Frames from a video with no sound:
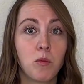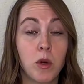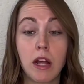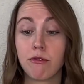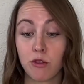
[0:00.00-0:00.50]
when
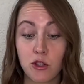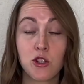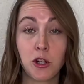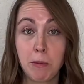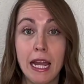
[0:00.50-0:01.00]
I first
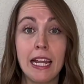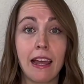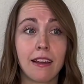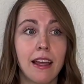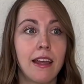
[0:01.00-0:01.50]
started
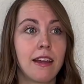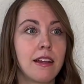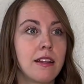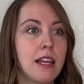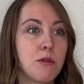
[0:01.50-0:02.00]
painting,
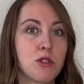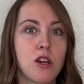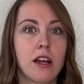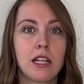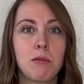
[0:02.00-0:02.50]
and he was
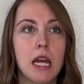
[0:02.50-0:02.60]
talking to me.